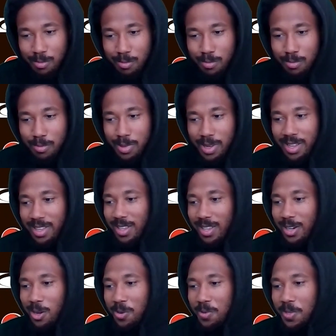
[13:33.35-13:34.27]
But, you
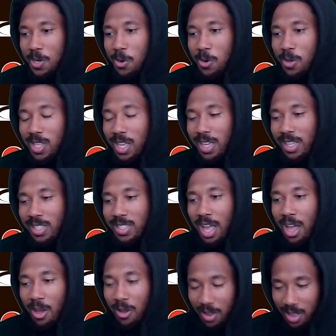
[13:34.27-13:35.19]
know, knowing that he's
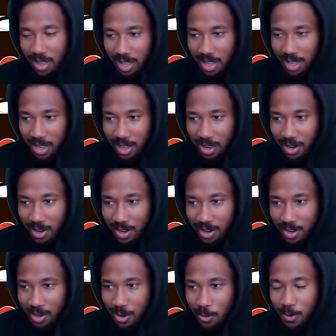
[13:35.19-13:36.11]
out, and,
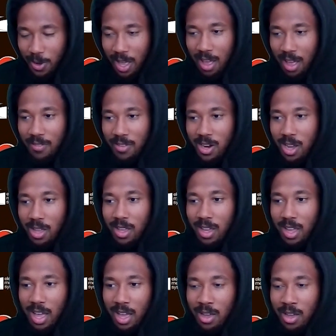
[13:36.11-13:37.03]
you know, we have another
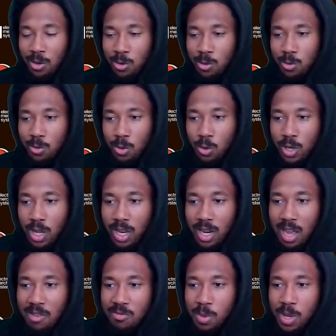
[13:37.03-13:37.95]
guy who doesn't
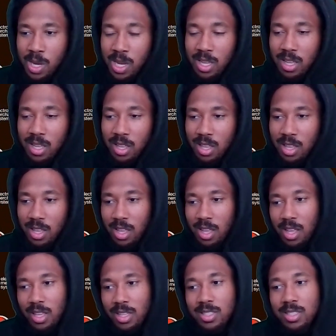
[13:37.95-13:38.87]
have many,
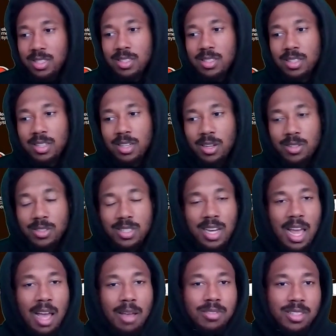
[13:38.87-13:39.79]
you know,
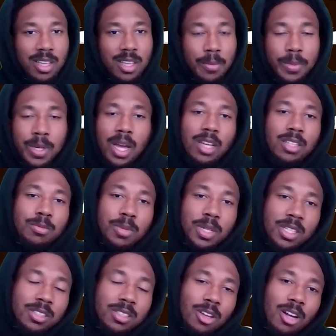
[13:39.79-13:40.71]
snaps as him, not as
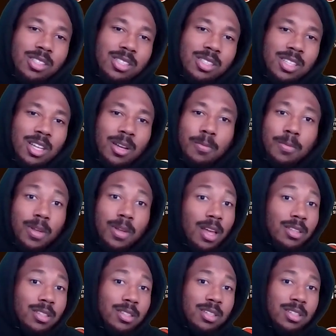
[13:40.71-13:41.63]
many starts as him, got
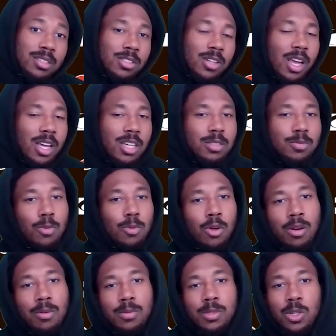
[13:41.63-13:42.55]
to try to
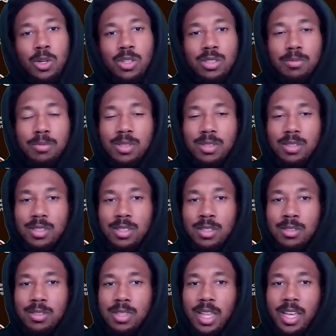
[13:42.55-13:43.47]
exploit him, showing some
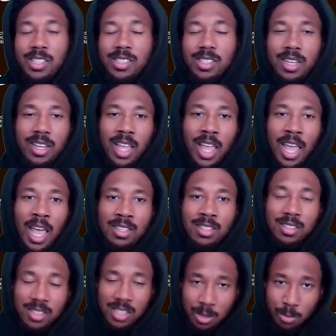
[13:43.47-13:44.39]
things that he
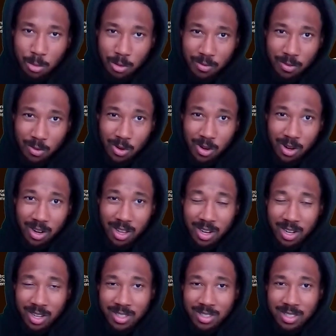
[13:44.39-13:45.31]
hadn't seen before
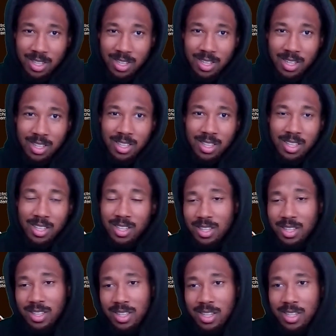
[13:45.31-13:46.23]
in
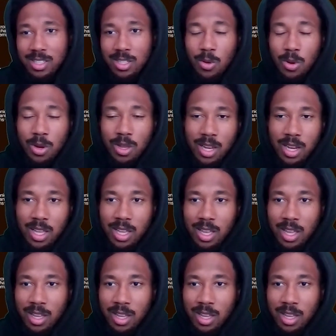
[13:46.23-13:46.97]
his career in the league.